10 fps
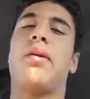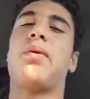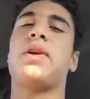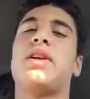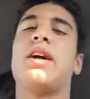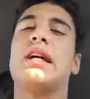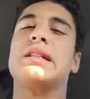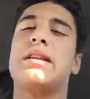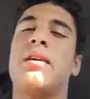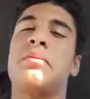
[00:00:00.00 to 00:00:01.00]
When you
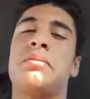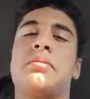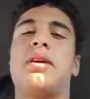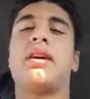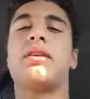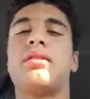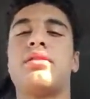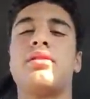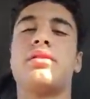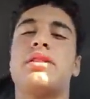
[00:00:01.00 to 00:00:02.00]
guys come
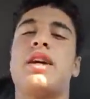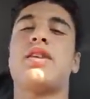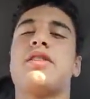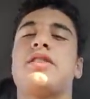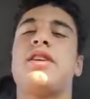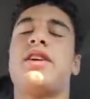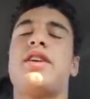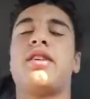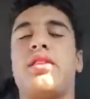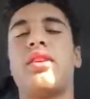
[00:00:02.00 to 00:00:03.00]
and take our
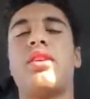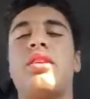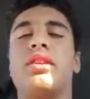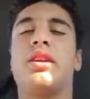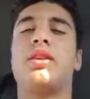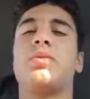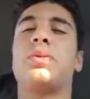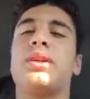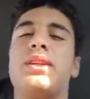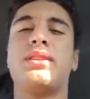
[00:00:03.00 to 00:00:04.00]
city, can you
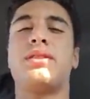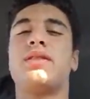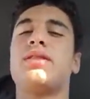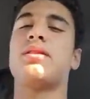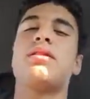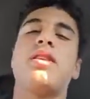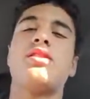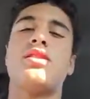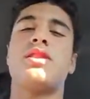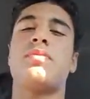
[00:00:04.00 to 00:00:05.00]
please
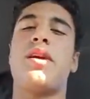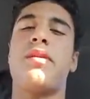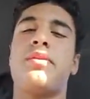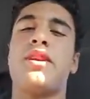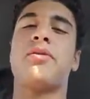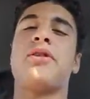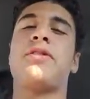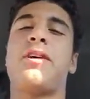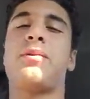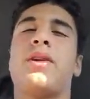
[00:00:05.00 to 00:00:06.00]
just spare me and my
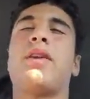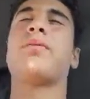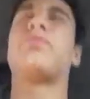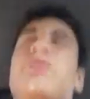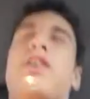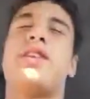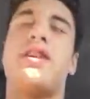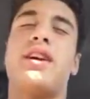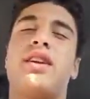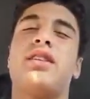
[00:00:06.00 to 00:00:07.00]
family?" And
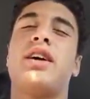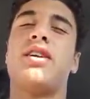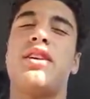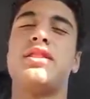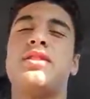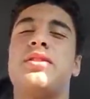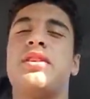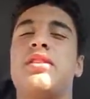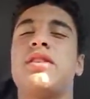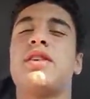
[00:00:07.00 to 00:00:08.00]
they agreed to
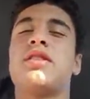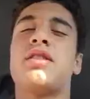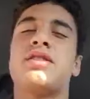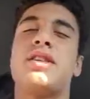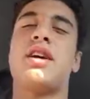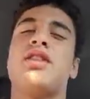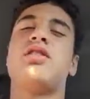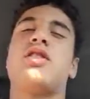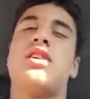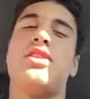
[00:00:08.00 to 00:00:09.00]
it
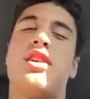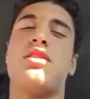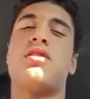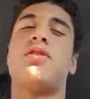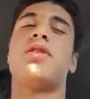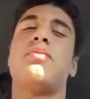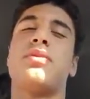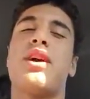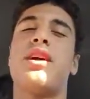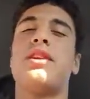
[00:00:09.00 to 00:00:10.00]
because she had showed
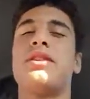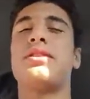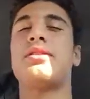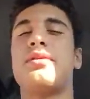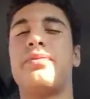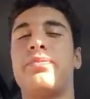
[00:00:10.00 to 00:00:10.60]
them kindness.